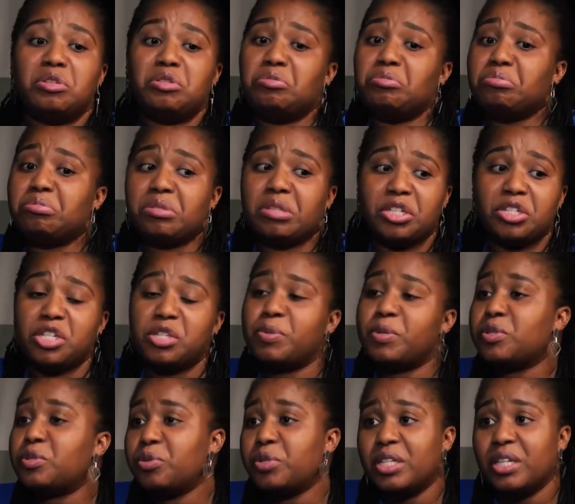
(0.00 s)
You can just
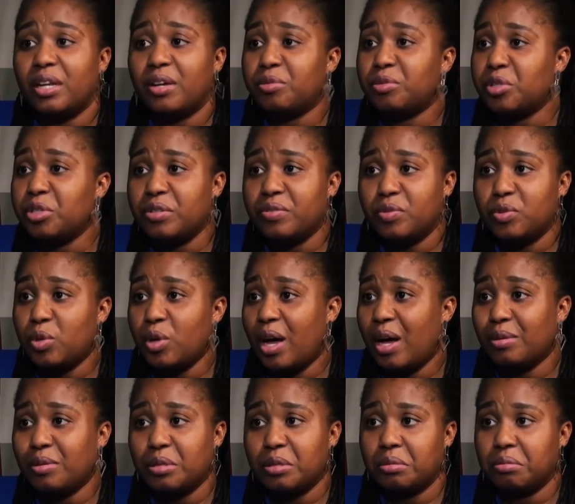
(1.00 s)
be a storyteller who doesn't even know
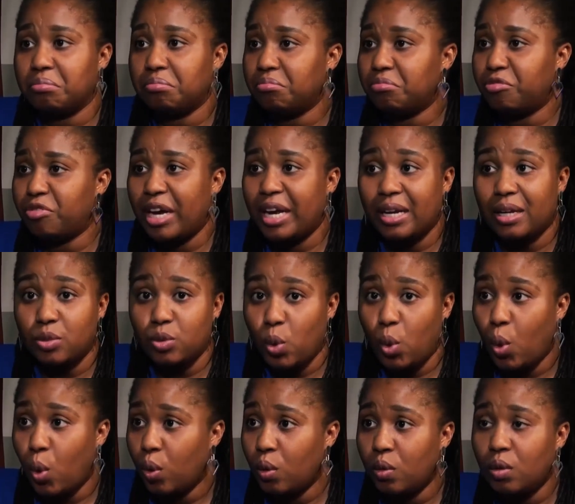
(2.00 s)
how to write at
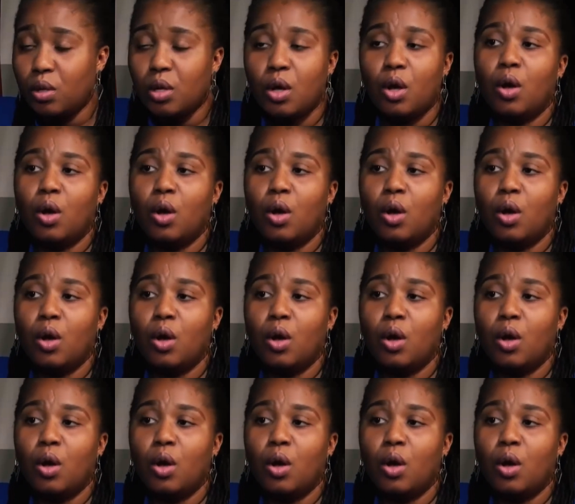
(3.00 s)
all,